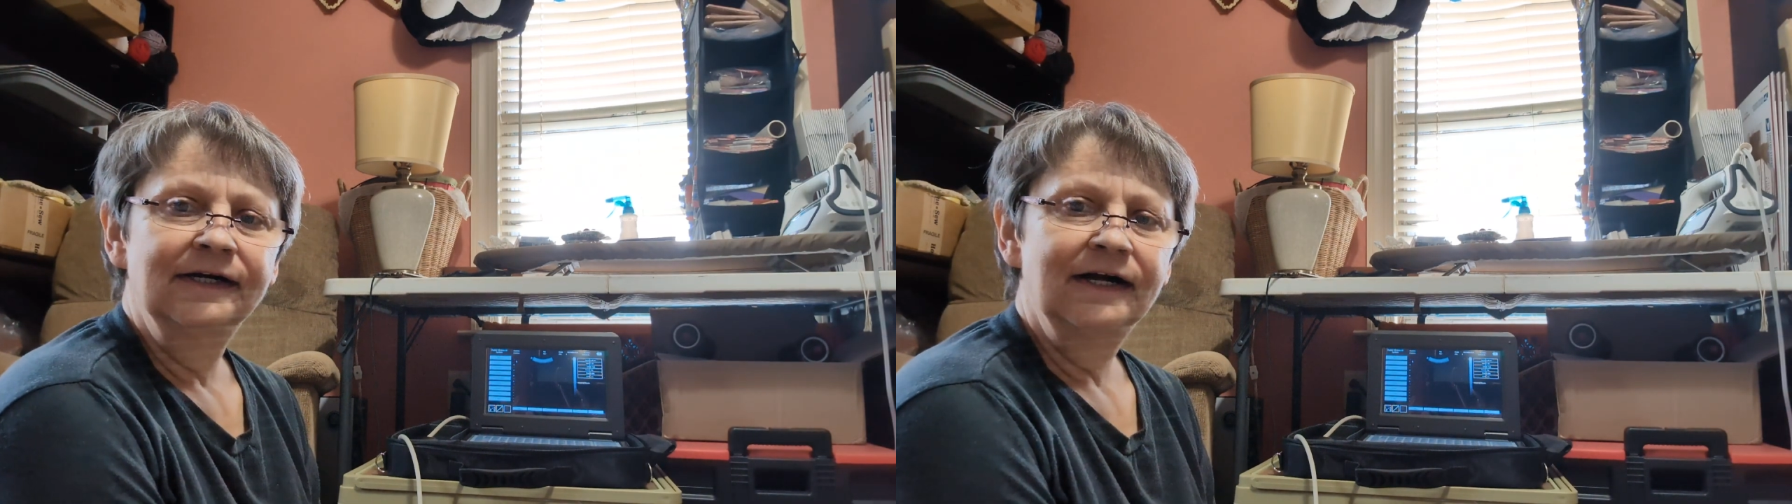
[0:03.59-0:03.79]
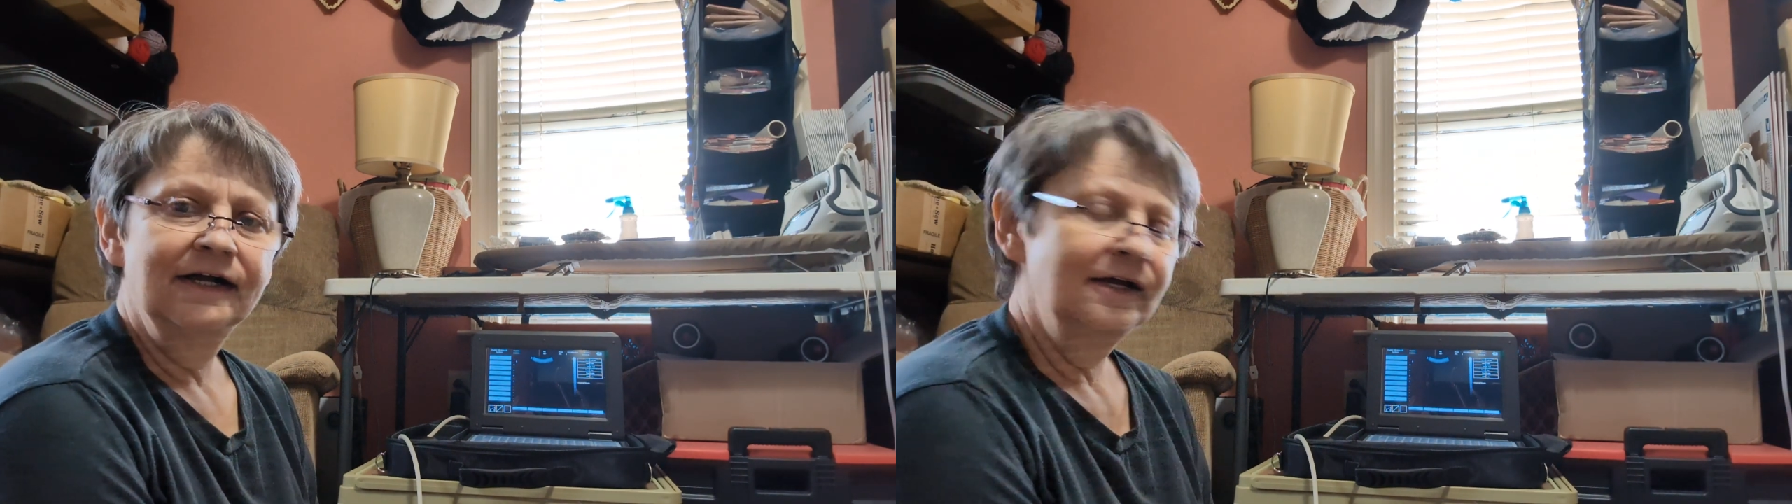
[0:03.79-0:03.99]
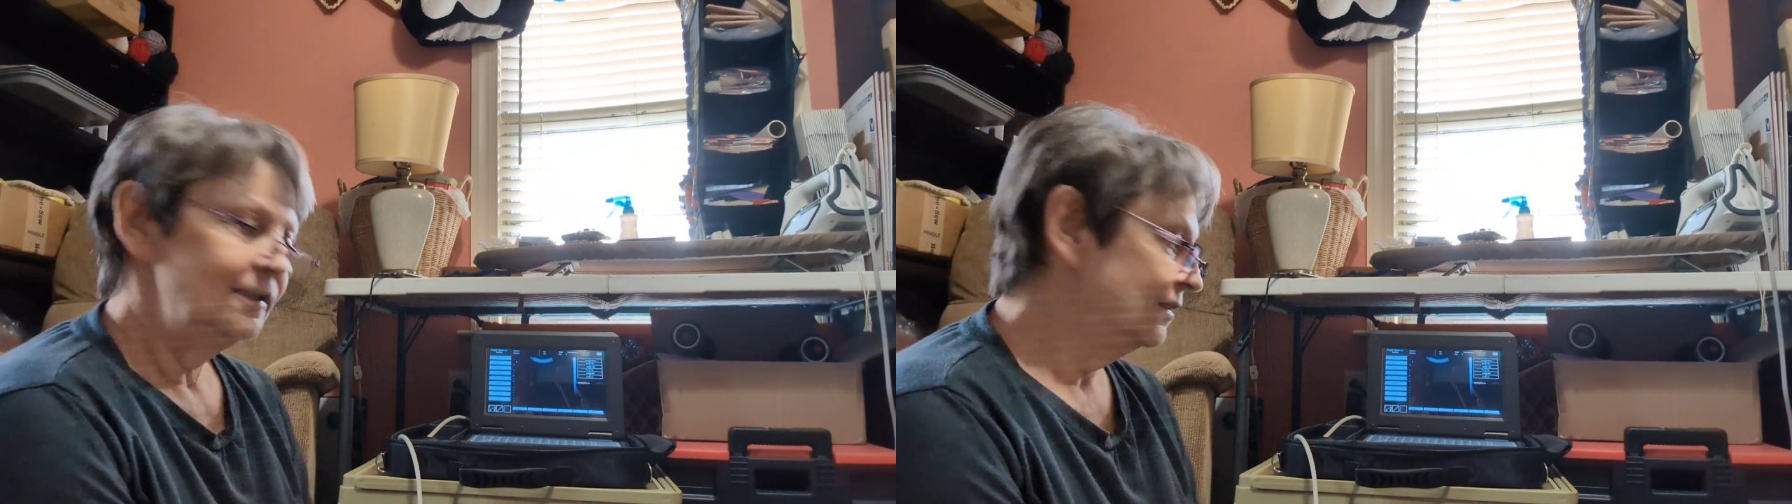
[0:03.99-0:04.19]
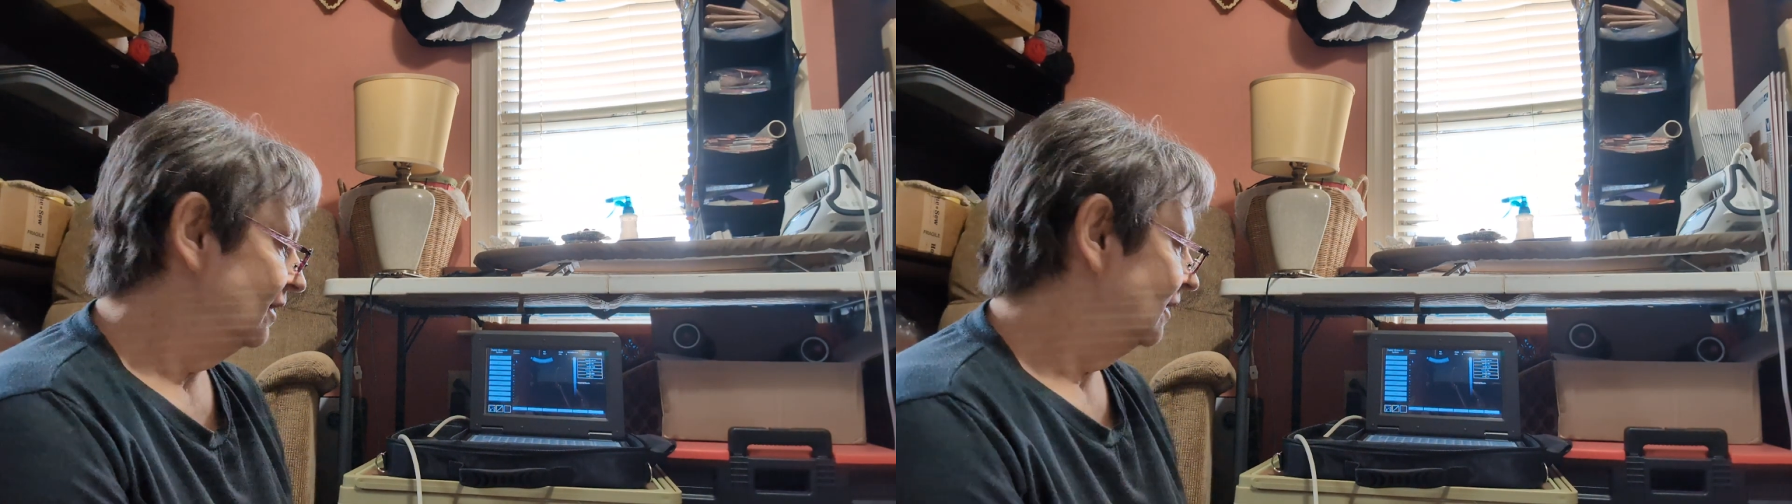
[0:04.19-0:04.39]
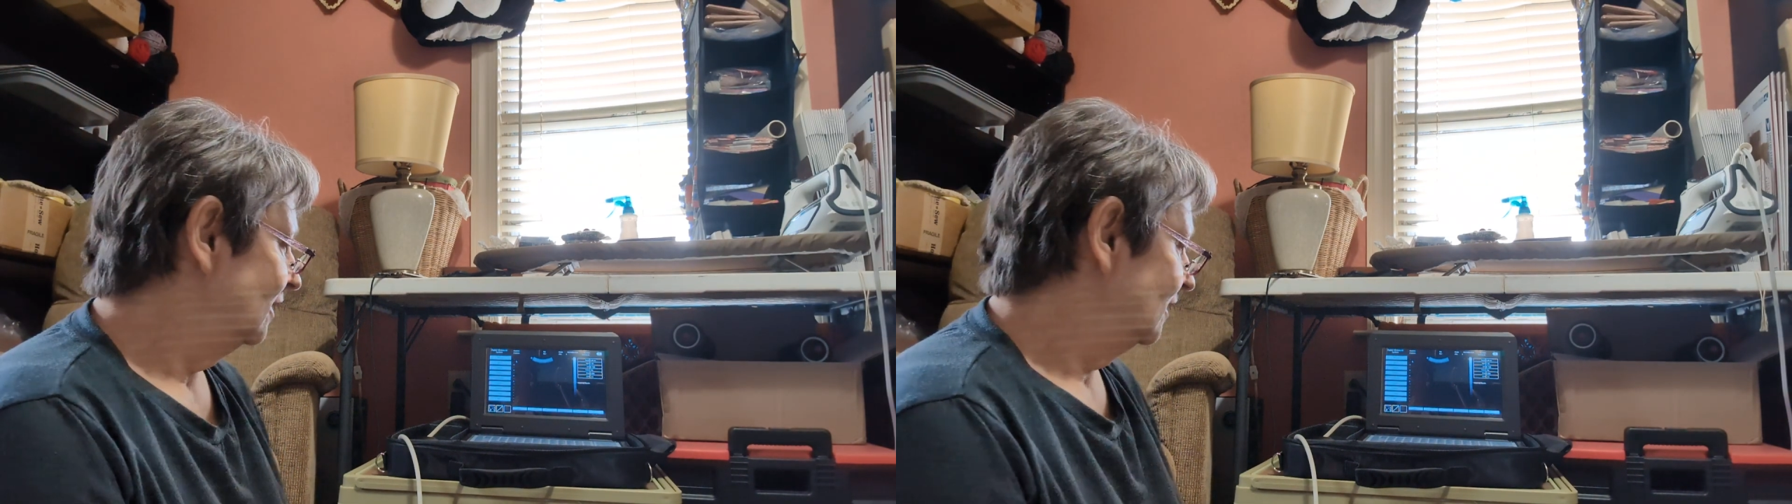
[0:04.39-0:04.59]
I
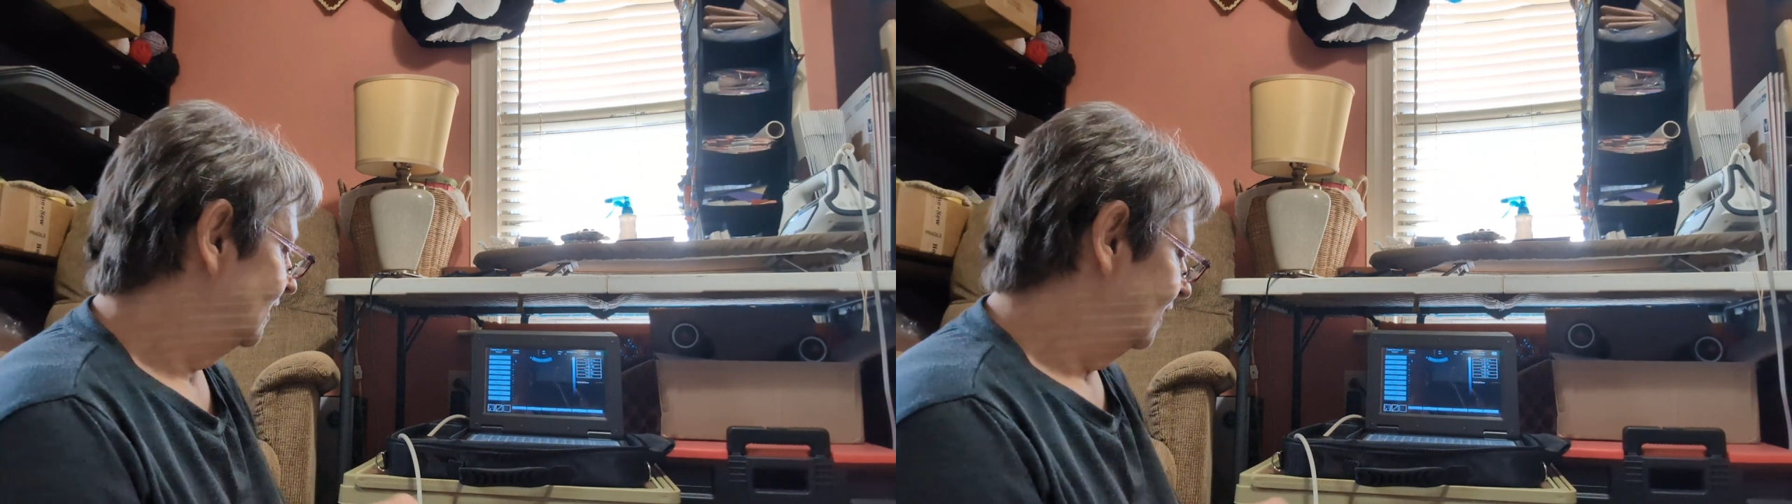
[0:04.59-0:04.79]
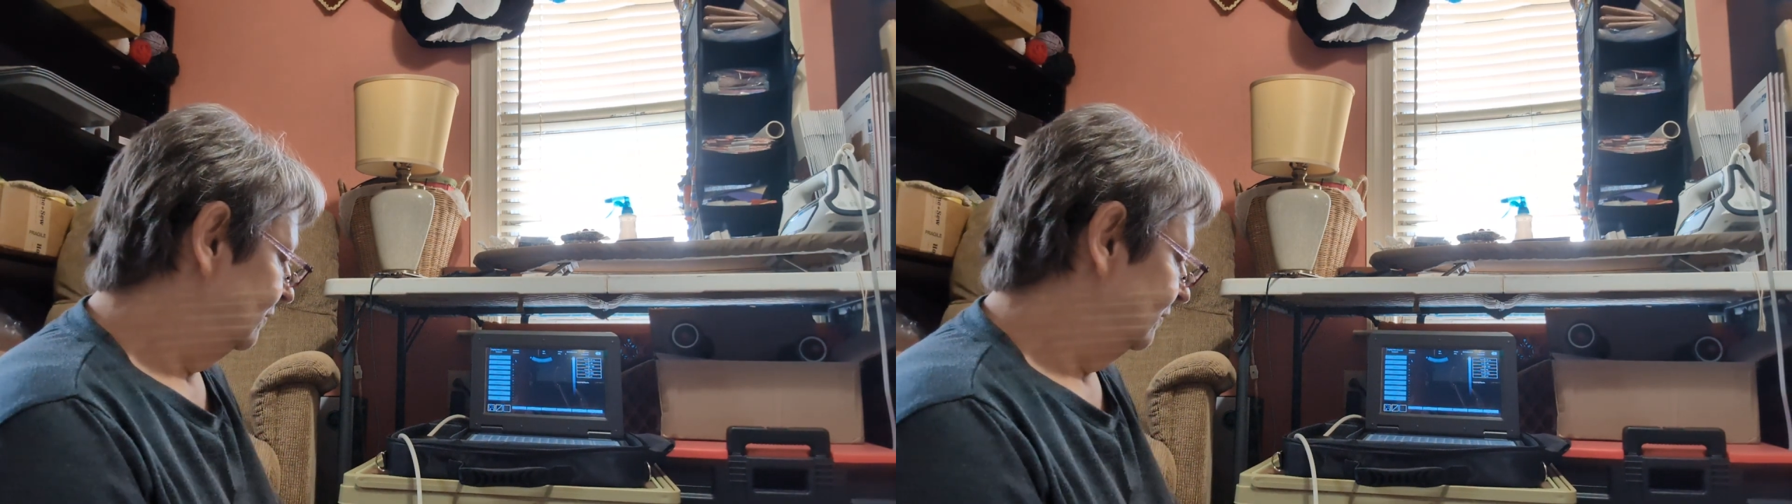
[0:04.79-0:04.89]
thought